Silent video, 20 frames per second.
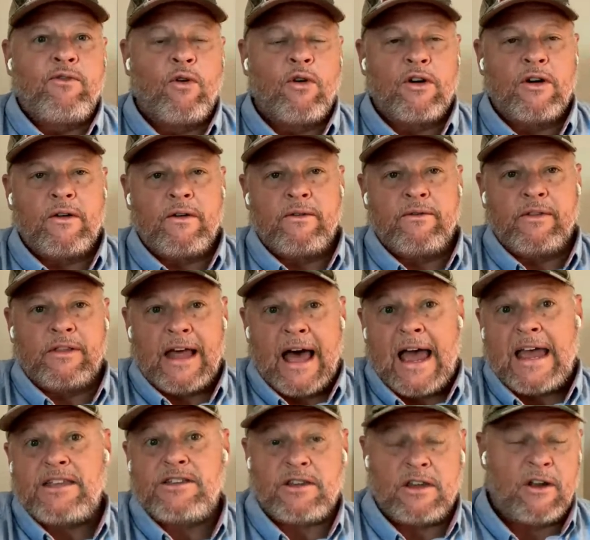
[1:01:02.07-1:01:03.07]
for
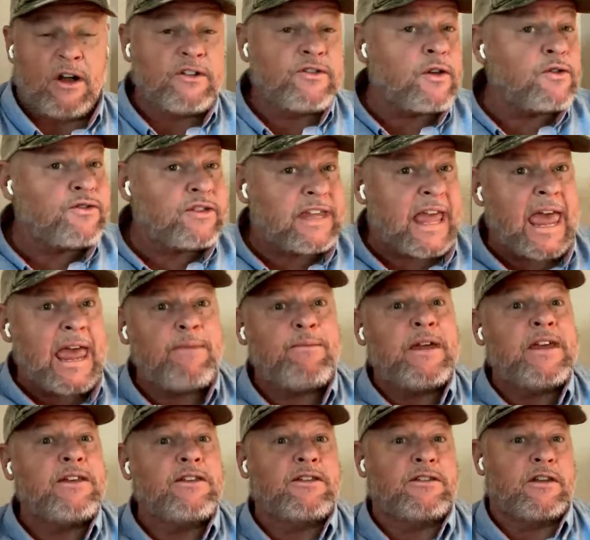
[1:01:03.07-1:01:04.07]
lice, and also
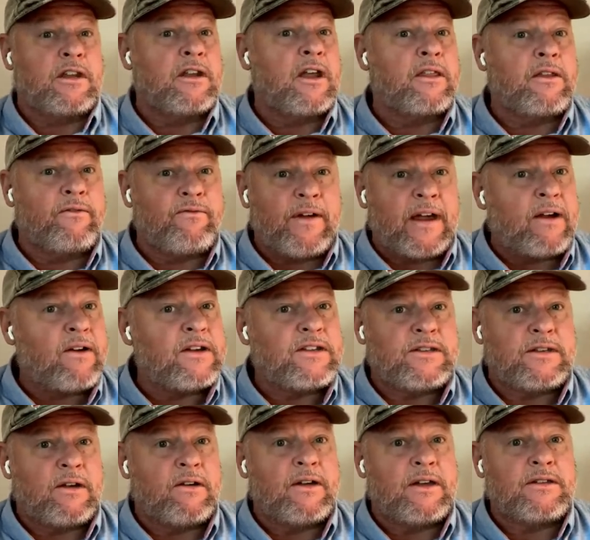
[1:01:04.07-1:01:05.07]
scabies is another very
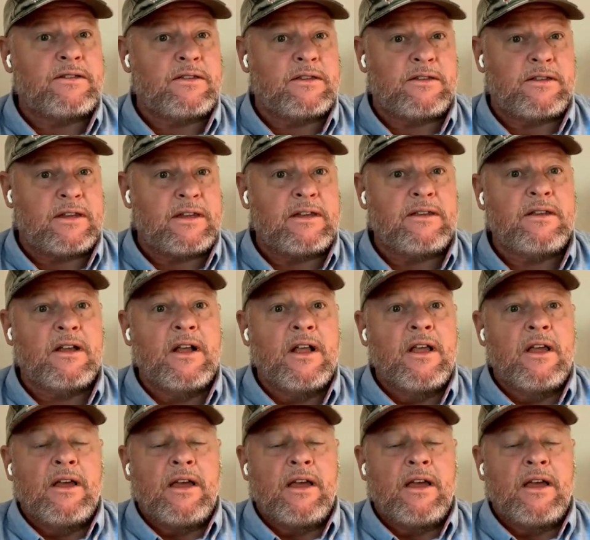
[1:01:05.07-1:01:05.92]
serious disease,